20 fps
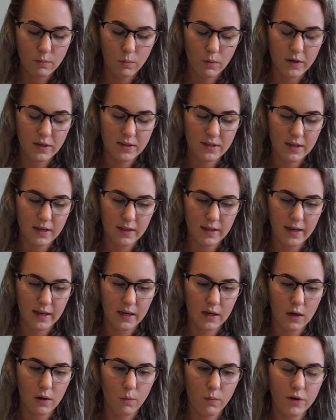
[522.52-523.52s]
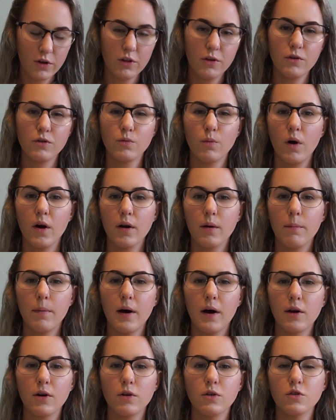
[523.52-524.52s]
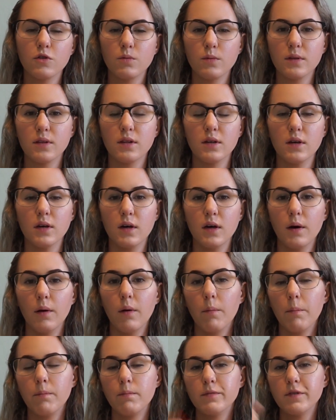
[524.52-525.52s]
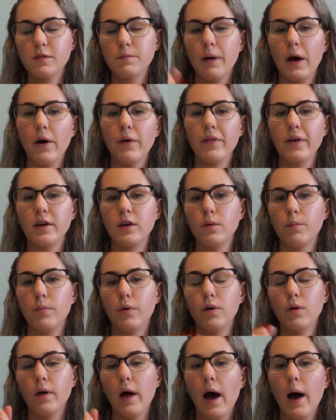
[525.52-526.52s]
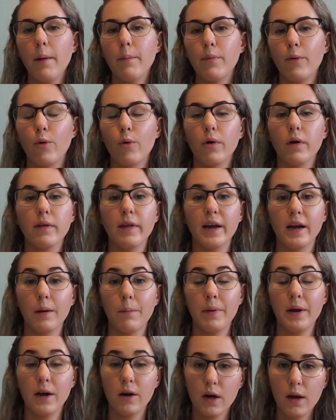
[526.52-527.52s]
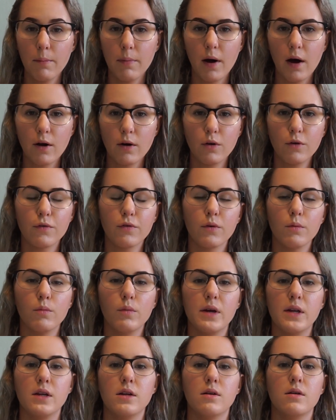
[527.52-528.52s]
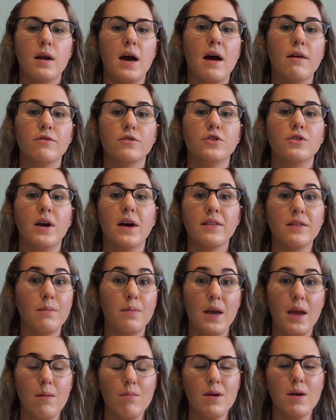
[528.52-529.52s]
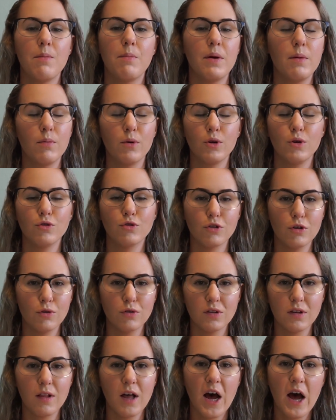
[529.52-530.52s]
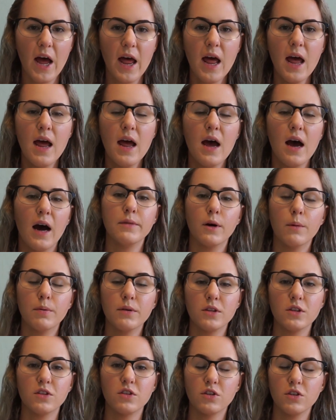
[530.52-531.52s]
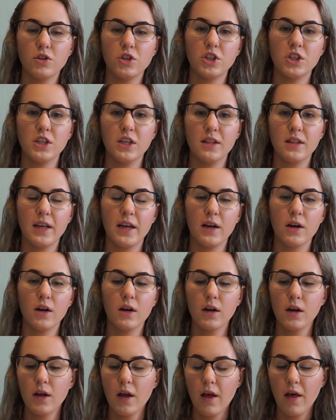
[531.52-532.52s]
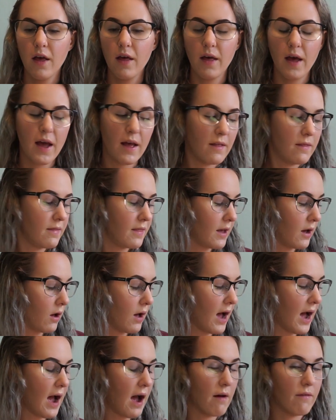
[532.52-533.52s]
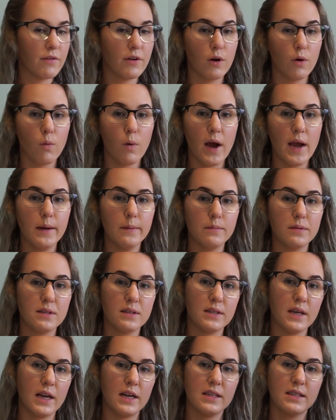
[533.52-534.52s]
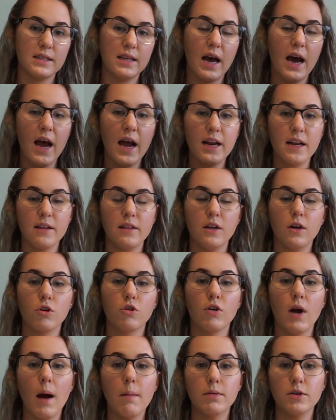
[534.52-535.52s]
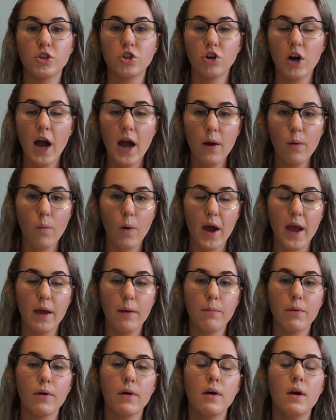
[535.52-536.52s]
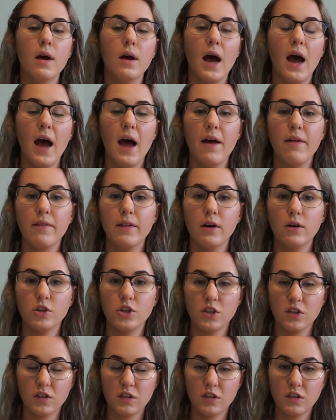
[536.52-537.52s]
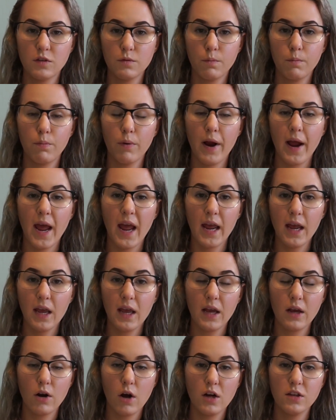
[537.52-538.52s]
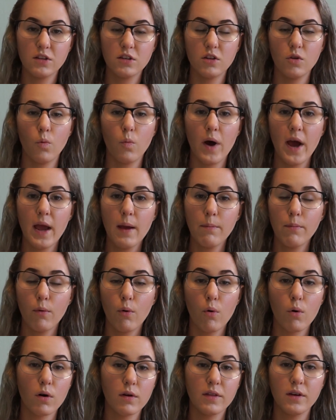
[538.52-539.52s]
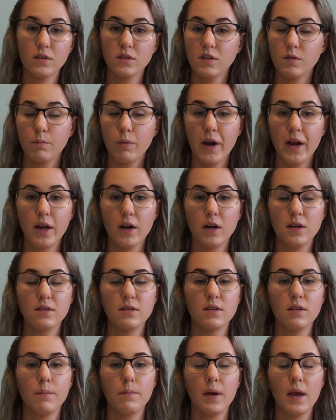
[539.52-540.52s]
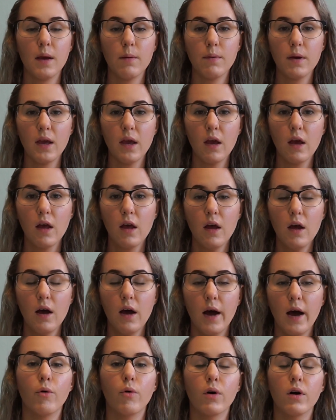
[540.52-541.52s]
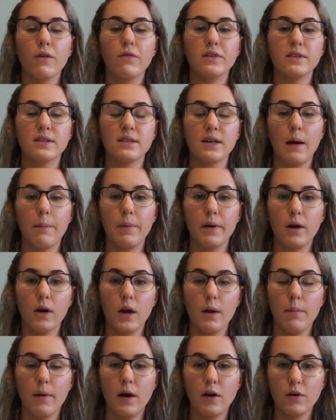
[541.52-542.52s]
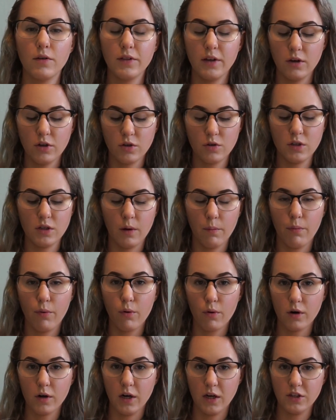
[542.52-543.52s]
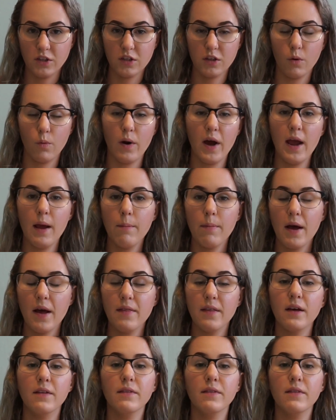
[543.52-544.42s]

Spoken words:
one of those water bottles with the spout that you pull up, or like a peri bottle from after you had the baby, people use those a lot. They'll put the solution in there, and they'll have their wipes set aside, and they'll grab a dry wipe and they'll just spray it onto the wipe, or they'll spray it onto the baby. Or if it's that peri bottle, they'll pour it onto the wipe and